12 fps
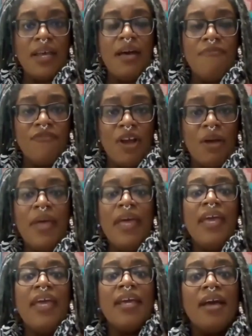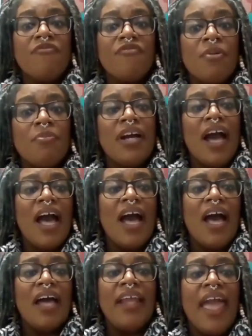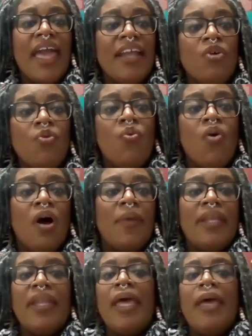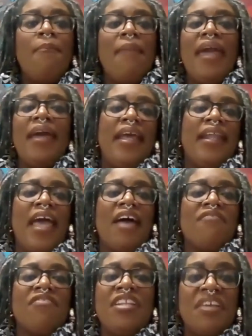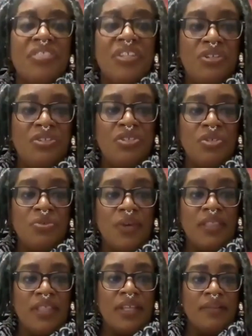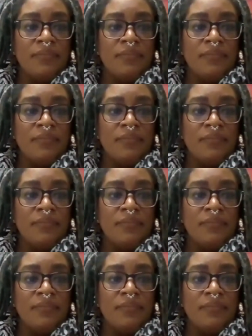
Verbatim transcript: come from? He come from God and a woman. Man ain't have nothing to do with it.